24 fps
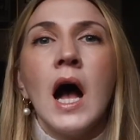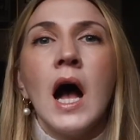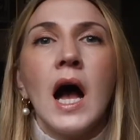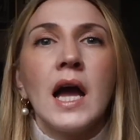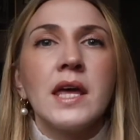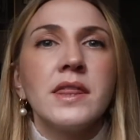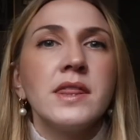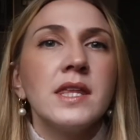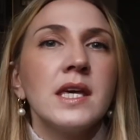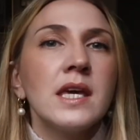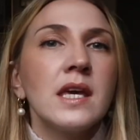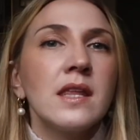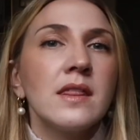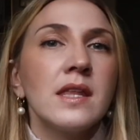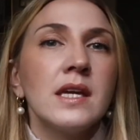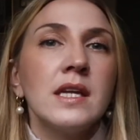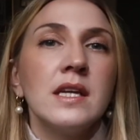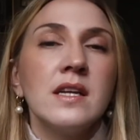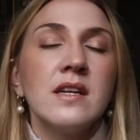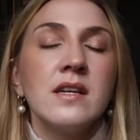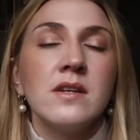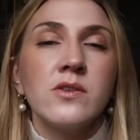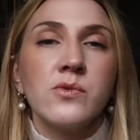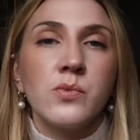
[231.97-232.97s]
I think that
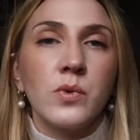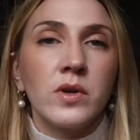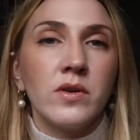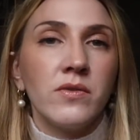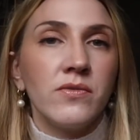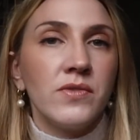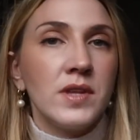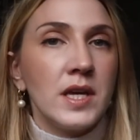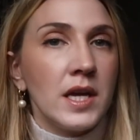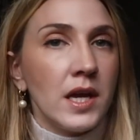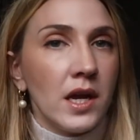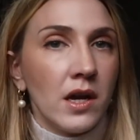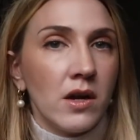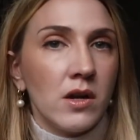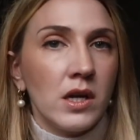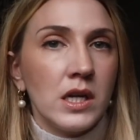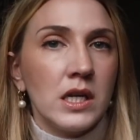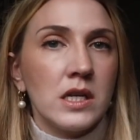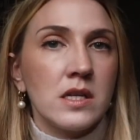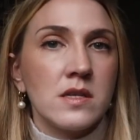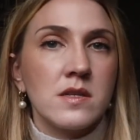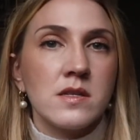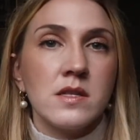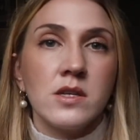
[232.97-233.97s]
it is one of the
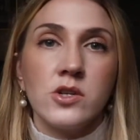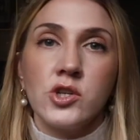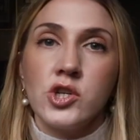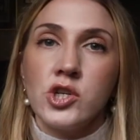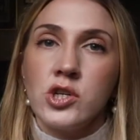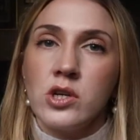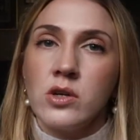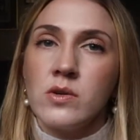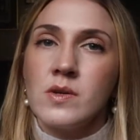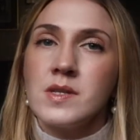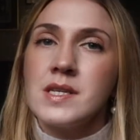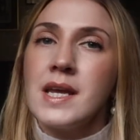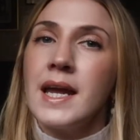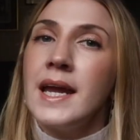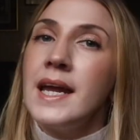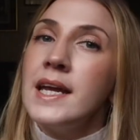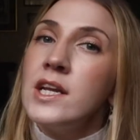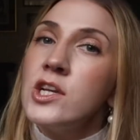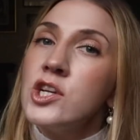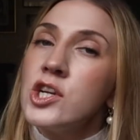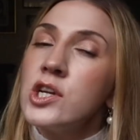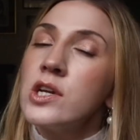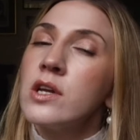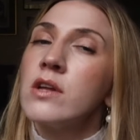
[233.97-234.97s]
areas that shows
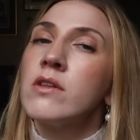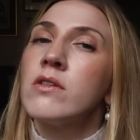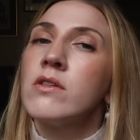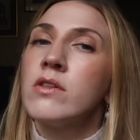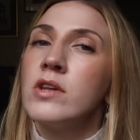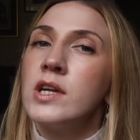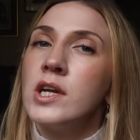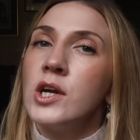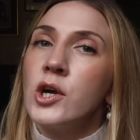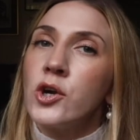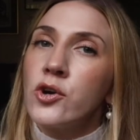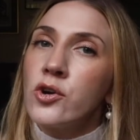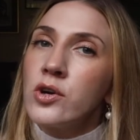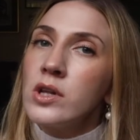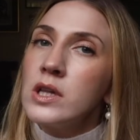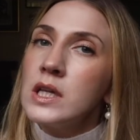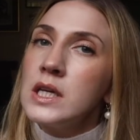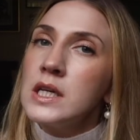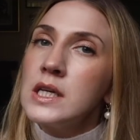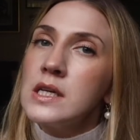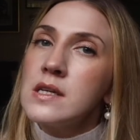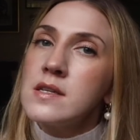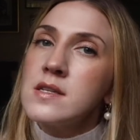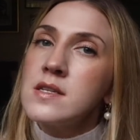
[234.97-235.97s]
aging the
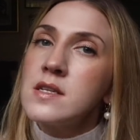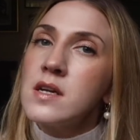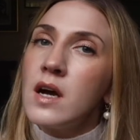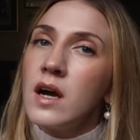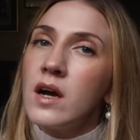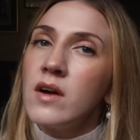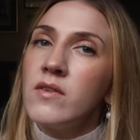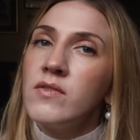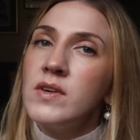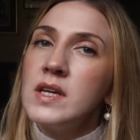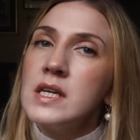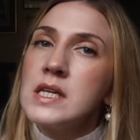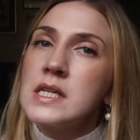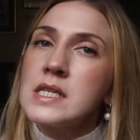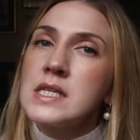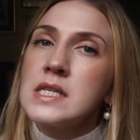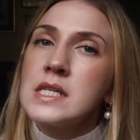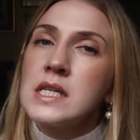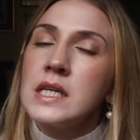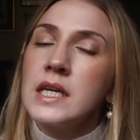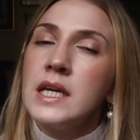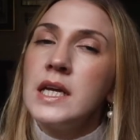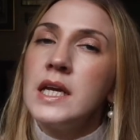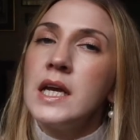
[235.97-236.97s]
earliest,
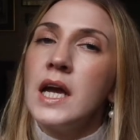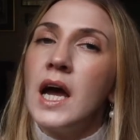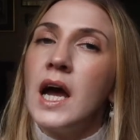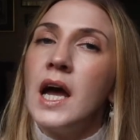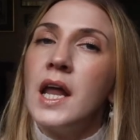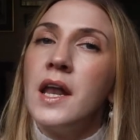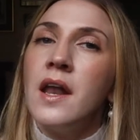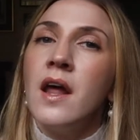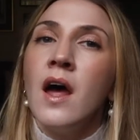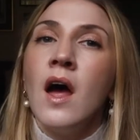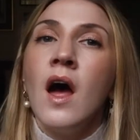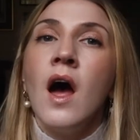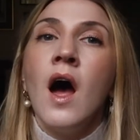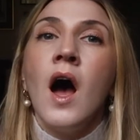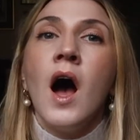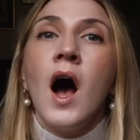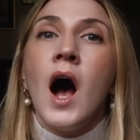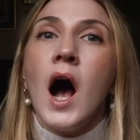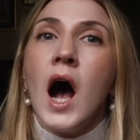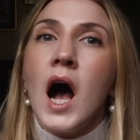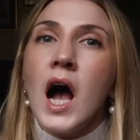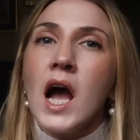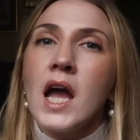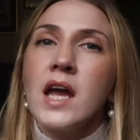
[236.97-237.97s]
obviously, and
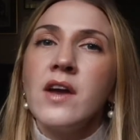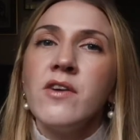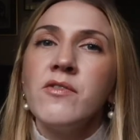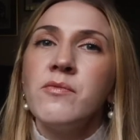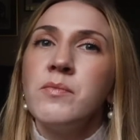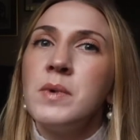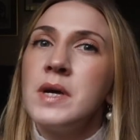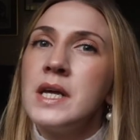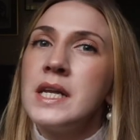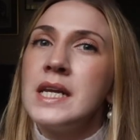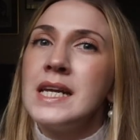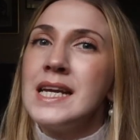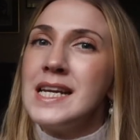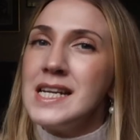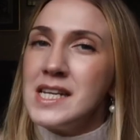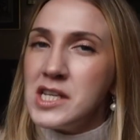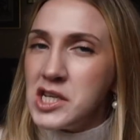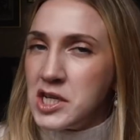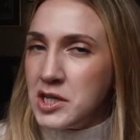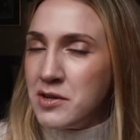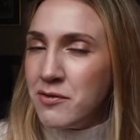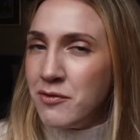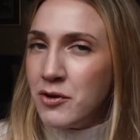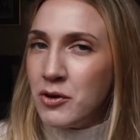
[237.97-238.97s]
I have been a
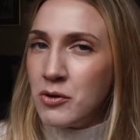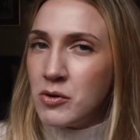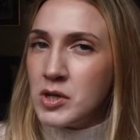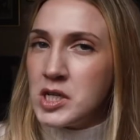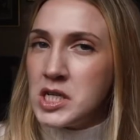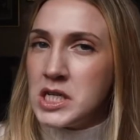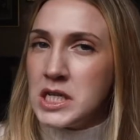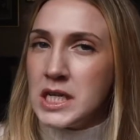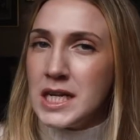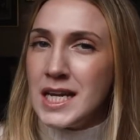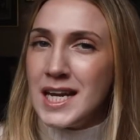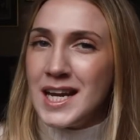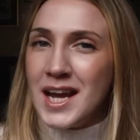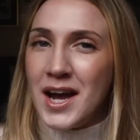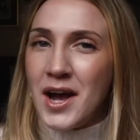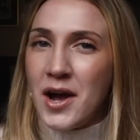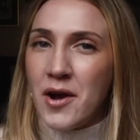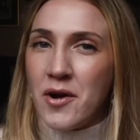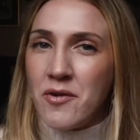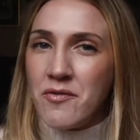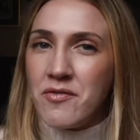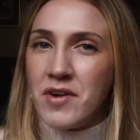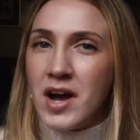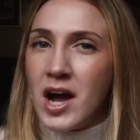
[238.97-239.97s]
devotee
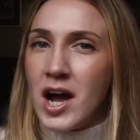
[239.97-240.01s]
of